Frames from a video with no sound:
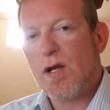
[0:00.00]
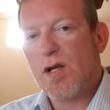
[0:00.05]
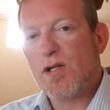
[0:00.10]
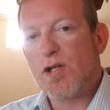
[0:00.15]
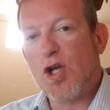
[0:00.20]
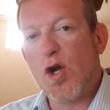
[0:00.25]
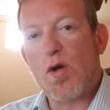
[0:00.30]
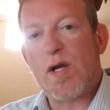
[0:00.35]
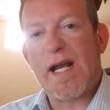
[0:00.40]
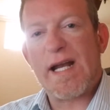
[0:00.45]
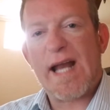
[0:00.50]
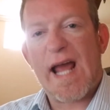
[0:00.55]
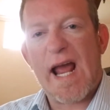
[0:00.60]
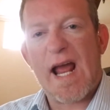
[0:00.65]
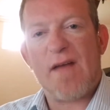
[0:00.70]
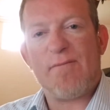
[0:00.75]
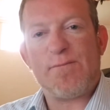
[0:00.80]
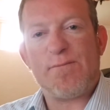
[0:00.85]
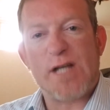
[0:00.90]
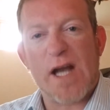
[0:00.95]
You can
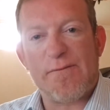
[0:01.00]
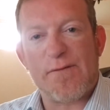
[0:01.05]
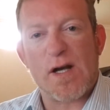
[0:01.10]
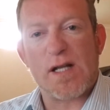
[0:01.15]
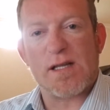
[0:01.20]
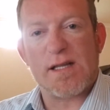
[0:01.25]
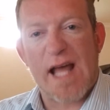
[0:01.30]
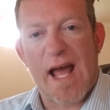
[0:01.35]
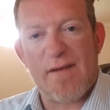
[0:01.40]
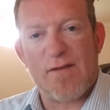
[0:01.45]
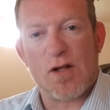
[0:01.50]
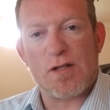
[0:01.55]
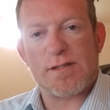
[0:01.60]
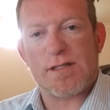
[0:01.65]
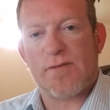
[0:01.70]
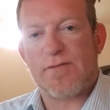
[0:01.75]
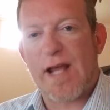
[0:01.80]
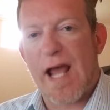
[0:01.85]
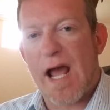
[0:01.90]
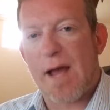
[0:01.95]
have different levels
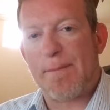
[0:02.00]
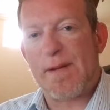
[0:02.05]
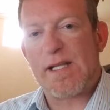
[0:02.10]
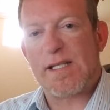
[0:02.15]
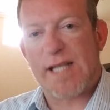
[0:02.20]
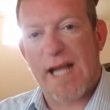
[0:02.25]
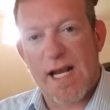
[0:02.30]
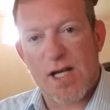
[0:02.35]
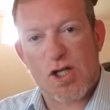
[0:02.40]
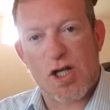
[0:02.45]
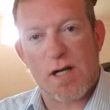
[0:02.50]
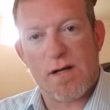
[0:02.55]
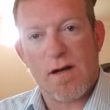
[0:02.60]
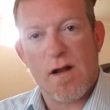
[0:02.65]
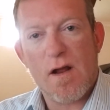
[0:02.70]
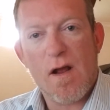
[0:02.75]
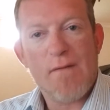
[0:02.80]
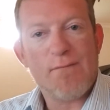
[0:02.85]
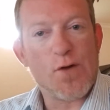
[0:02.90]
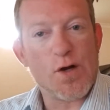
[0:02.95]
of compensation
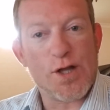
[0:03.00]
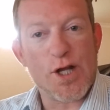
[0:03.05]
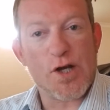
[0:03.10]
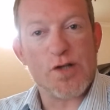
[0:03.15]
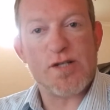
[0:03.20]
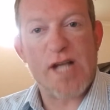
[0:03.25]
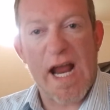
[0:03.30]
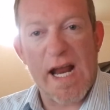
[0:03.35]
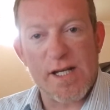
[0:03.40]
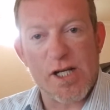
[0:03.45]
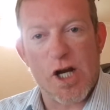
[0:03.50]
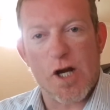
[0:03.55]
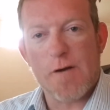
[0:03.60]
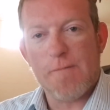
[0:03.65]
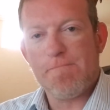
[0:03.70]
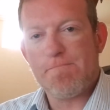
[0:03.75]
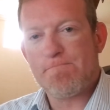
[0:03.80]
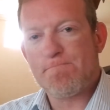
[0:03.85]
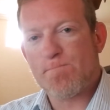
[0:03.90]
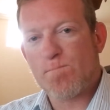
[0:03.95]
for their
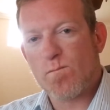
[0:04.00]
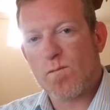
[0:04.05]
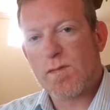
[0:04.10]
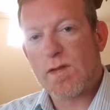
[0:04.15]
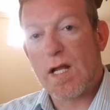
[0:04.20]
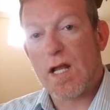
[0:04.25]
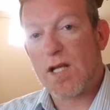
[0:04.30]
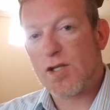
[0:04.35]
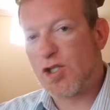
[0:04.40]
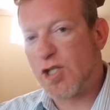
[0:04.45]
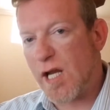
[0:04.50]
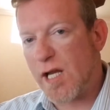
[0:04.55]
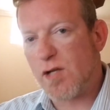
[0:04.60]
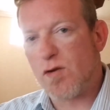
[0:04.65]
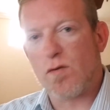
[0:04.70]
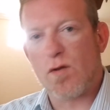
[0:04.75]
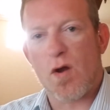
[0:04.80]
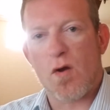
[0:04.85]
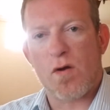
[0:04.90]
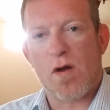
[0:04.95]
tenure, a
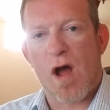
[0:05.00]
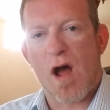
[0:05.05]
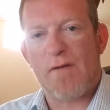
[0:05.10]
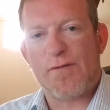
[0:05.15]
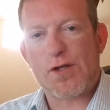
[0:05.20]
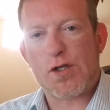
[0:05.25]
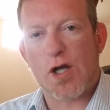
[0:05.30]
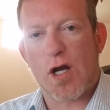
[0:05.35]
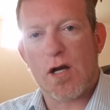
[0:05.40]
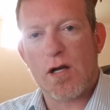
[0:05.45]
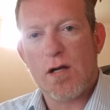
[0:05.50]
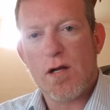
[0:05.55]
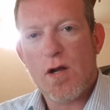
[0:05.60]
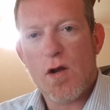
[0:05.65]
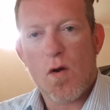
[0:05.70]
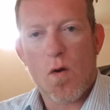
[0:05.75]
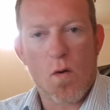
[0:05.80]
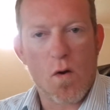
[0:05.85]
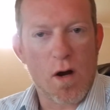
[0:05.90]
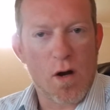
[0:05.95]
senior loan officer
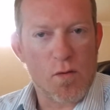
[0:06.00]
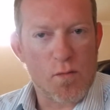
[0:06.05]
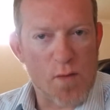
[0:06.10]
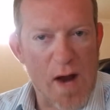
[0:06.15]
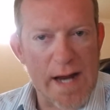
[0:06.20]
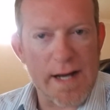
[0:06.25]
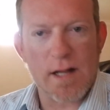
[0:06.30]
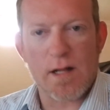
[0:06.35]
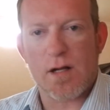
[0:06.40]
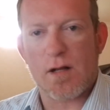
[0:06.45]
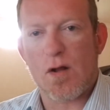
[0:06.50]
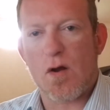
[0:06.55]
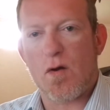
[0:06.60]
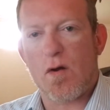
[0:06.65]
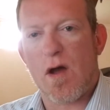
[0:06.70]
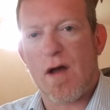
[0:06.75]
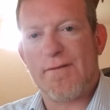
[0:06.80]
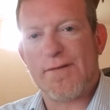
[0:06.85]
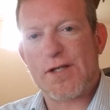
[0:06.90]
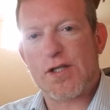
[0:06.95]
or a regular loan
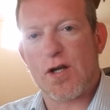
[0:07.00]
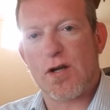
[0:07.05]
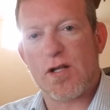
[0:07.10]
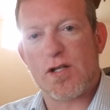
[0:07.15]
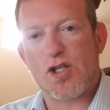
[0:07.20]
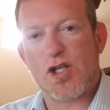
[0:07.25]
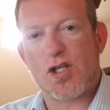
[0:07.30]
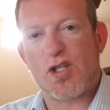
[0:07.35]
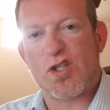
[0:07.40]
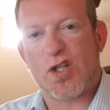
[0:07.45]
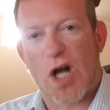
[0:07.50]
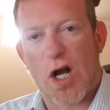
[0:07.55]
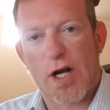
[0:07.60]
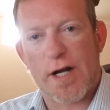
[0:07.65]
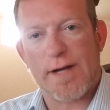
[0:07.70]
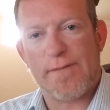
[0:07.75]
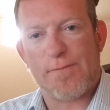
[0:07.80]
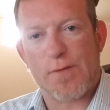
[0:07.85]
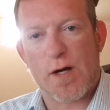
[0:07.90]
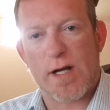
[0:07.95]
officer that just
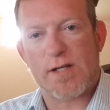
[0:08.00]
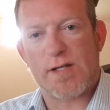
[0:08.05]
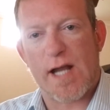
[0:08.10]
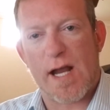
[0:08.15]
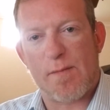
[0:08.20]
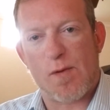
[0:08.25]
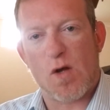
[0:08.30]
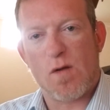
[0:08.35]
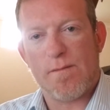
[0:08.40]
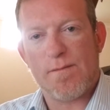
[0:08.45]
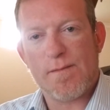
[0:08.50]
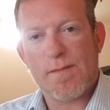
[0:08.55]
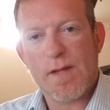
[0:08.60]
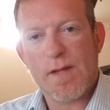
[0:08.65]
started, for example.